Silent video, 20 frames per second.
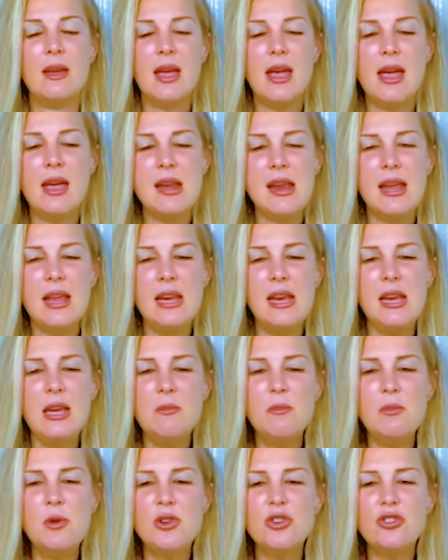And any
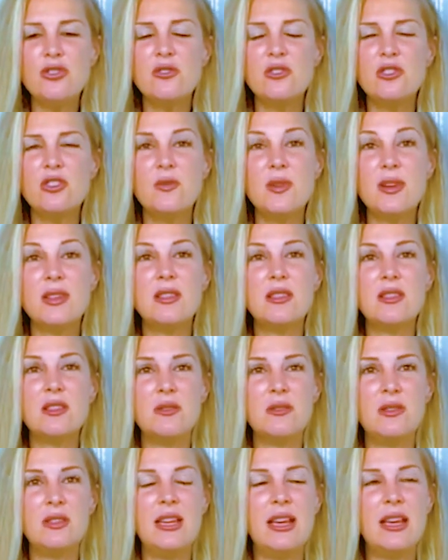emotional stress
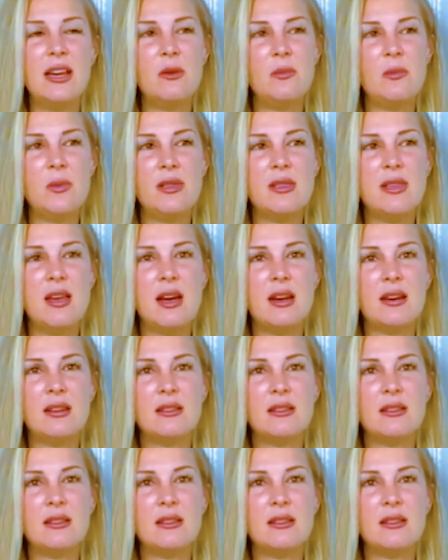associated with that.